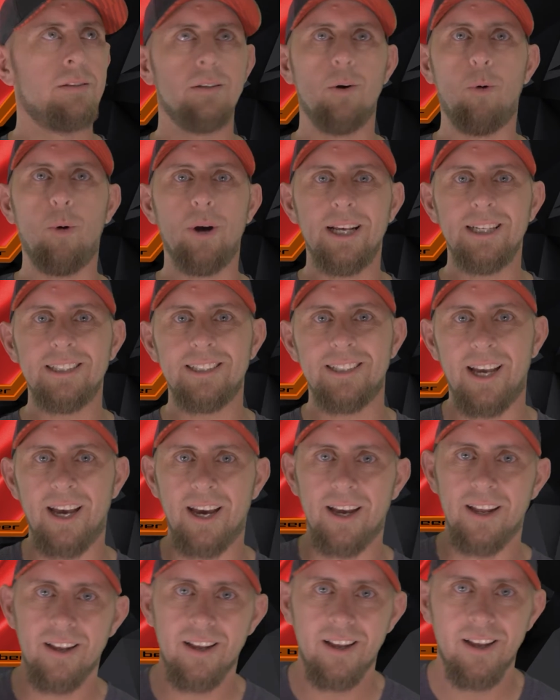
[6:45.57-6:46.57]
What is
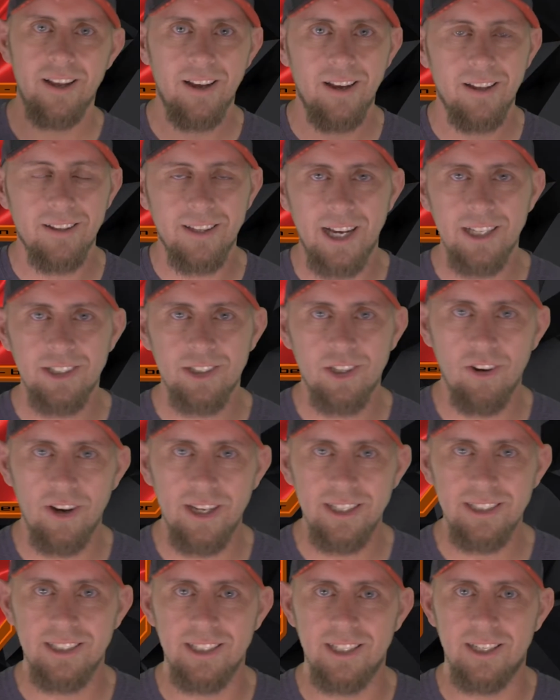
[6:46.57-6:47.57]
that? That's
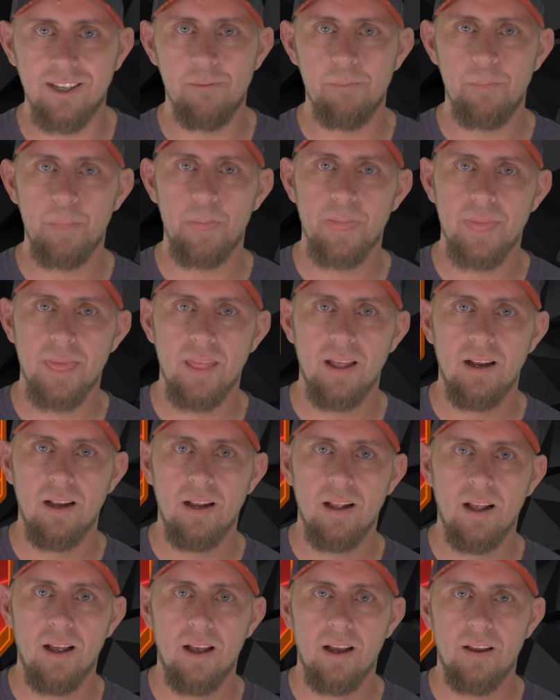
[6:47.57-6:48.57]
crazy.
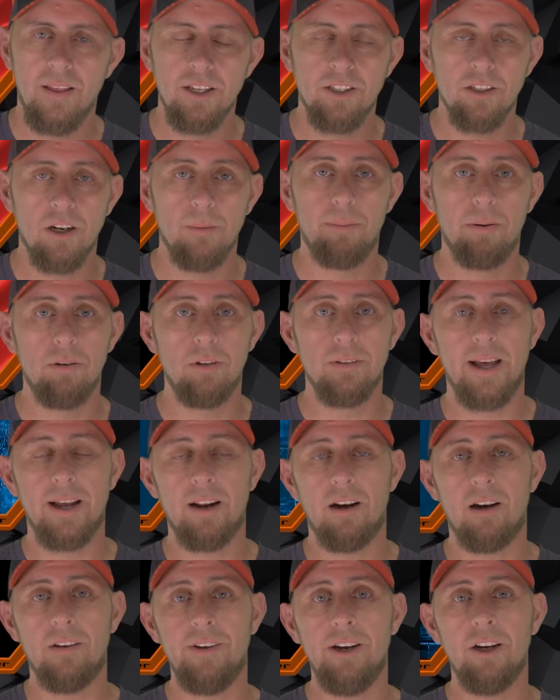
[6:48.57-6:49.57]
They start pulling that off